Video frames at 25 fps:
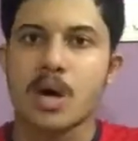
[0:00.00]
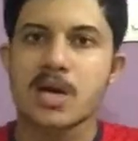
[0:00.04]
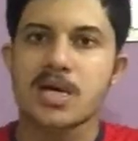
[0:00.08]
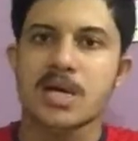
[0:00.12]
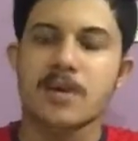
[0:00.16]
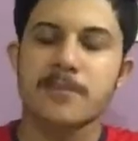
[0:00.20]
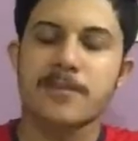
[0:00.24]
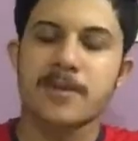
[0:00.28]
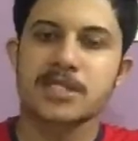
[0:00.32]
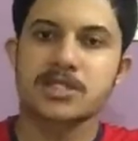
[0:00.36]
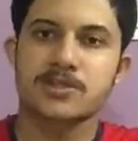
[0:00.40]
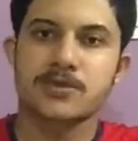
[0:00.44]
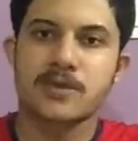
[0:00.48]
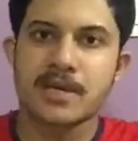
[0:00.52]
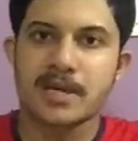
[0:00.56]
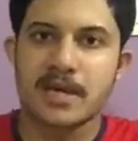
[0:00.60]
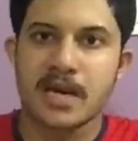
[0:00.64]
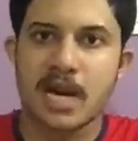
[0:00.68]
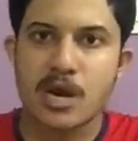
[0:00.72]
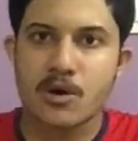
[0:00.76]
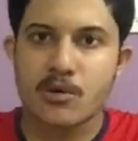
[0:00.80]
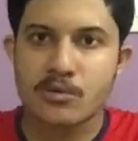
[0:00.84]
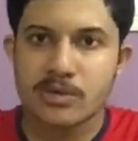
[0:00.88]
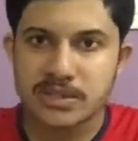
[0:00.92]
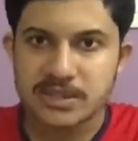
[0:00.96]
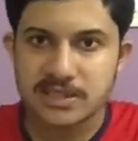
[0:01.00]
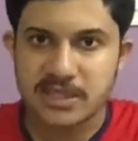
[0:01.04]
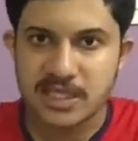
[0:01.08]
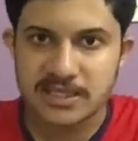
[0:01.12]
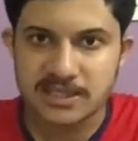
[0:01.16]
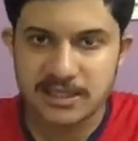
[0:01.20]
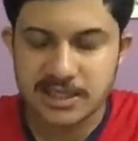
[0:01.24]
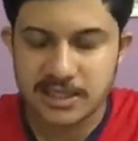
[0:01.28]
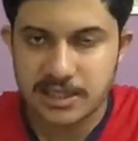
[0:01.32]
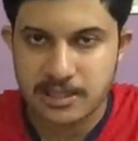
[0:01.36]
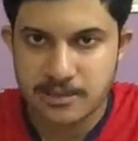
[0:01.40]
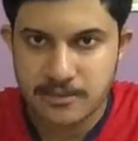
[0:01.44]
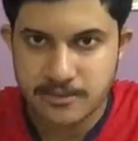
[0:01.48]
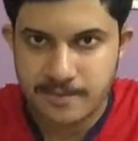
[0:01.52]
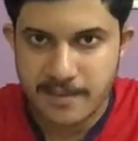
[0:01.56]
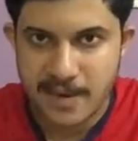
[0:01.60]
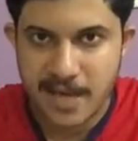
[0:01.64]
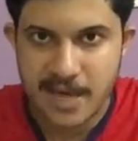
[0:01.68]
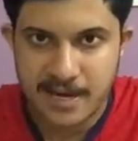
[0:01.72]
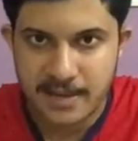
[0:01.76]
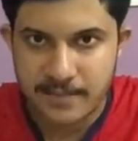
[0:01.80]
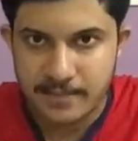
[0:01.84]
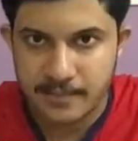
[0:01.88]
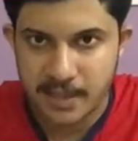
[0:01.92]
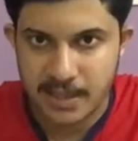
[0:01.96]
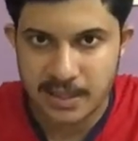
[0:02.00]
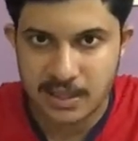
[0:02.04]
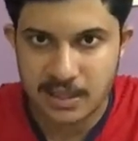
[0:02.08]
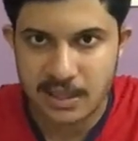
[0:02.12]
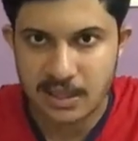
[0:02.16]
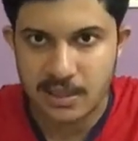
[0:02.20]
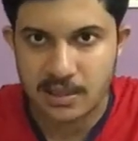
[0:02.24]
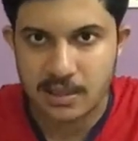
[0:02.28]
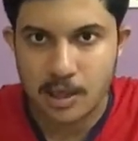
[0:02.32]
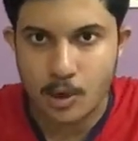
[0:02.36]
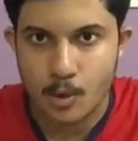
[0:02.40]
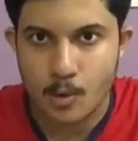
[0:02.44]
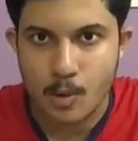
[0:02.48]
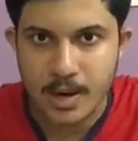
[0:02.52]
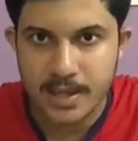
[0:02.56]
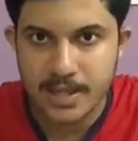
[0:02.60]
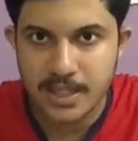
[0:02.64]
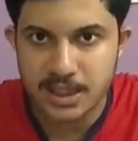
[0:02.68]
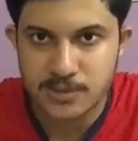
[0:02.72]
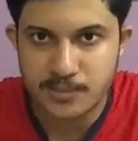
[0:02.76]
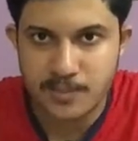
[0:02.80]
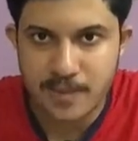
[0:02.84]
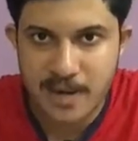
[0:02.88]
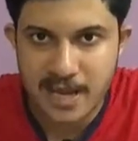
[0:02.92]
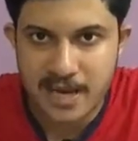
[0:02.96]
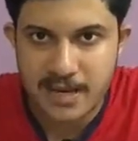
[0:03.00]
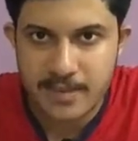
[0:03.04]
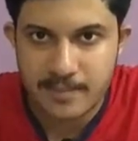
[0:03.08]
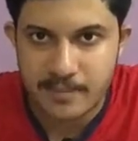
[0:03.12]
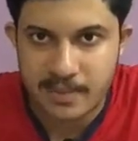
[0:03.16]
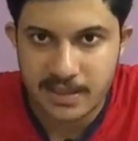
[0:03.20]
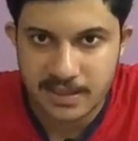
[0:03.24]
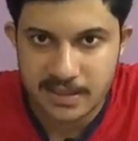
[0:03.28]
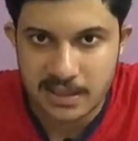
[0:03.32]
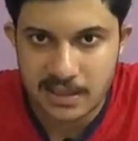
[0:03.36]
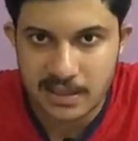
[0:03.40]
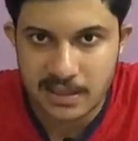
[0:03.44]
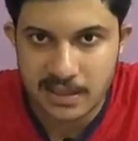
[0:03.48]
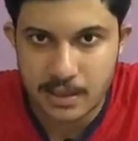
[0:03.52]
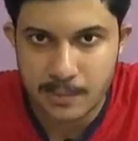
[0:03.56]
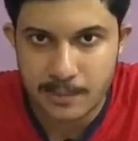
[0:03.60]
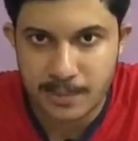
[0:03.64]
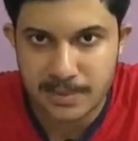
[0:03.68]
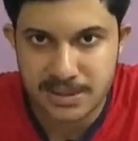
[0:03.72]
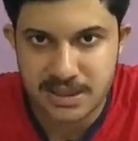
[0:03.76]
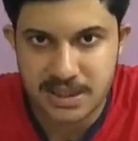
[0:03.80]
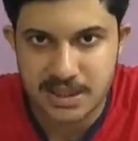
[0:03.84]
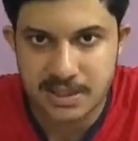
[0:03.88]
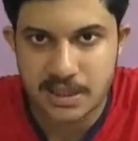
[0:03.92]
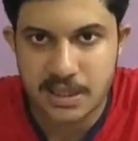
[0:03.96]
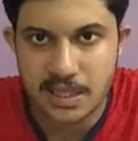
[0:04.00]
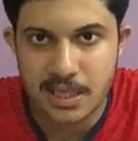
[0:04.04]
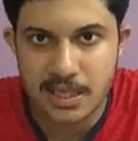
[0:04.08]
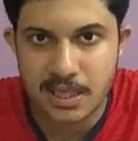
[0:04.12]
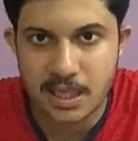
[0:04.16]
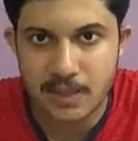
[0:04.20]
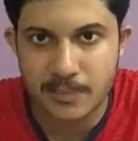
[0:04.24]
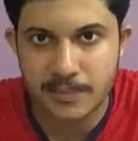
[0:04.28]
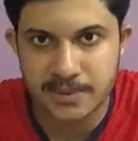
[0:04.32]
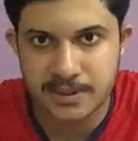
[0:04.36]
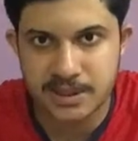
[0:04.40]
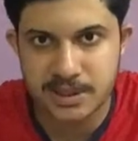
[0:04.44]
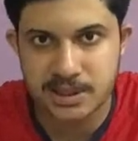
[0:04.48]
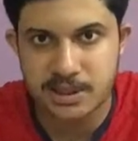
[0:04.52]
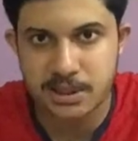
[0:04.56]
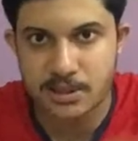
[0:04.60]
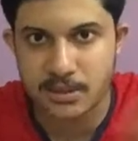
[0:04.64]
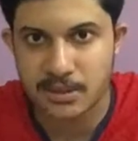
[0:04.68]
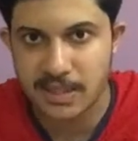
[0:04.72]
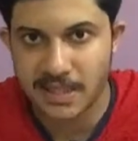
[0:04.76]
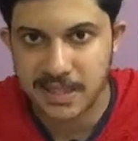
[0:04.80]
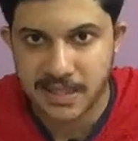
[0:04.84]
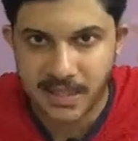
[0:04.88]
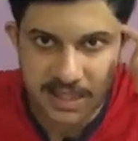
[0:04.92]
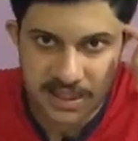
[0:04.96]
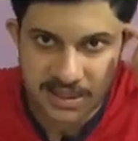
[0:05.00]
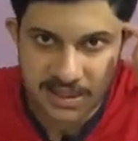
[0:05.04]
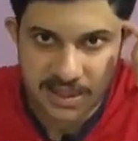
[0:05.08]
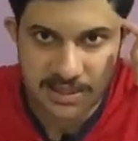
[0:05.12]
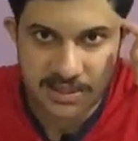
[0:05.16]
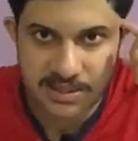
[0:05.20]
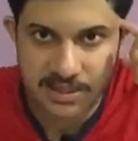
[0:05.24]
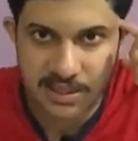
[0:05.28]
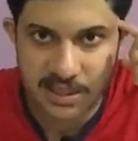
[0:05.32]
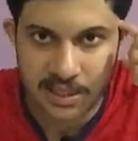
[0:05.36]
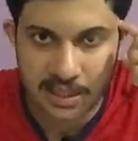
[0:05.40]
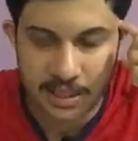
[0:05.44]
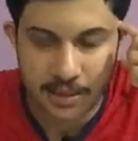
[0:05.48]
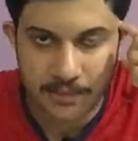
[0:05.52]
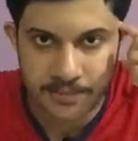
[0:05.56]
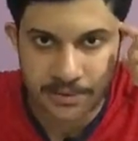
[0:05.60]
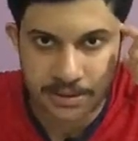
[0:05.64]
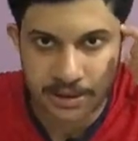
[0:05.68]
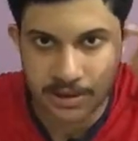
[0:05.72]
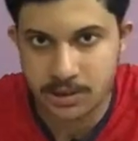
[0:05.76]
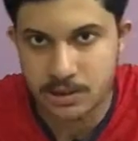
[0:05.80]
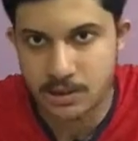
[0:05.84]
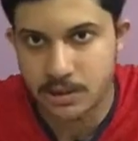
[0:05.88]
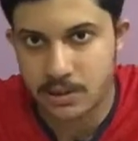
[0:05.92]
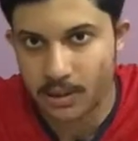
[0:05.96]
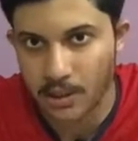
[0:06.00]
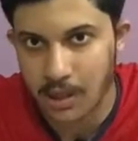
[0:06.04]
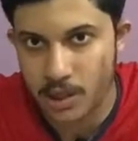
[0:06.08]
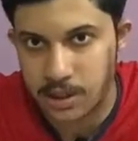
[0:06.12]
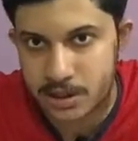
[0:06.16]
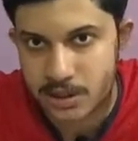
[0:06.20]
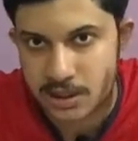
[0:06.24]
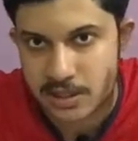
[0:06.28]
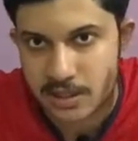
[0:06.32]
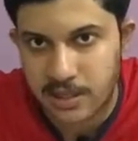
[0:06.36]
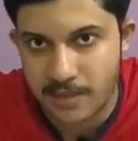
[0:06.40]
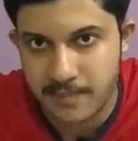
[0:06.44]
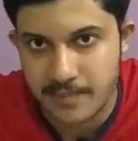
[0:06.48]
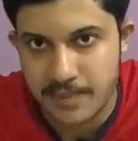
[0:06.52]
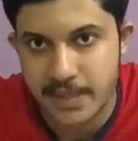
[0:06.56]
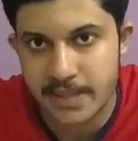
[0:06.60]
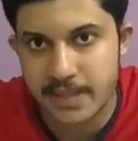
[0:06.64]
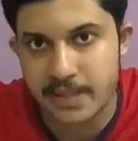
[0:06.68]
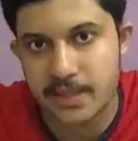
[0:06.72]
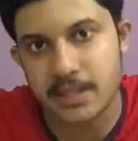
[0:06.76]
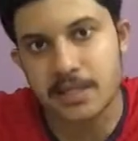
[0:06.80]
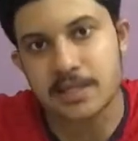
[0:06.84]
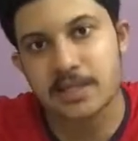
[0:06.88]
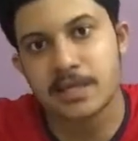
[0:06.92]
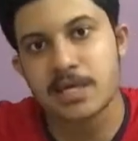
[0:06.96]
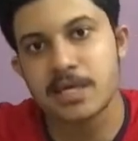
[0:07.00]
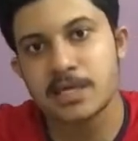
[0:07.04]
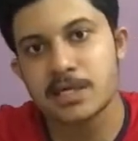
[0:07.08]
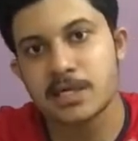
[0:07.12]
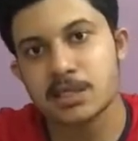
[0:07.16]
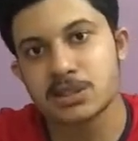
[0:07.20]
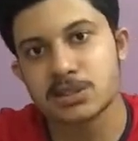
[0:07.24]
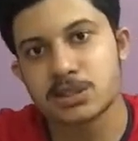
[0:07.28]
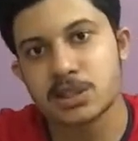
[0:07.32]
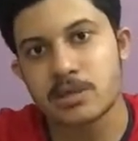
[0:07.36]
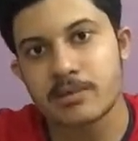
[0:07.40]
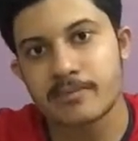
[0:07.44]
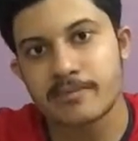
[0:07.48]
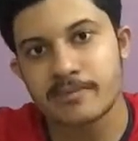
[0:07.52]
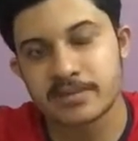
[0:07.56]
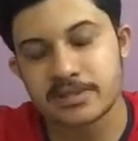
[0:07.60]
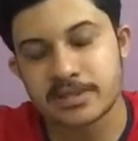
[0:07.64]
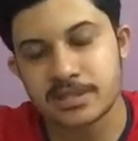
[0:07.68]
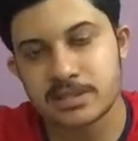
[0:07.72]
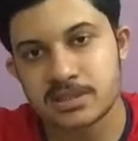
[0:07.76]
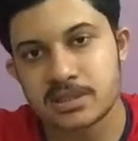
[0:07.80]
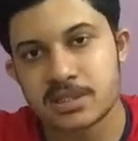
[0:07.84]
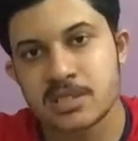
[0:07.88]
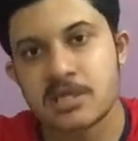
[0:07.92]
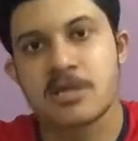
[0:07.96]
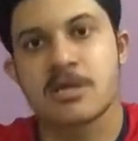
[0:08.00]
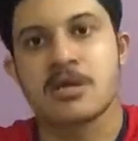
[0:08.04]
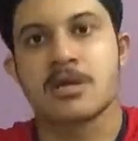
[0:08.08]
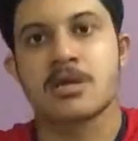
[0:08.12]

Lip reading: happens when Rahu is conjuncted with planet Mercury? Now what does planet Mercury represent? It represents your intelligence, it represents your logical ability, it also represents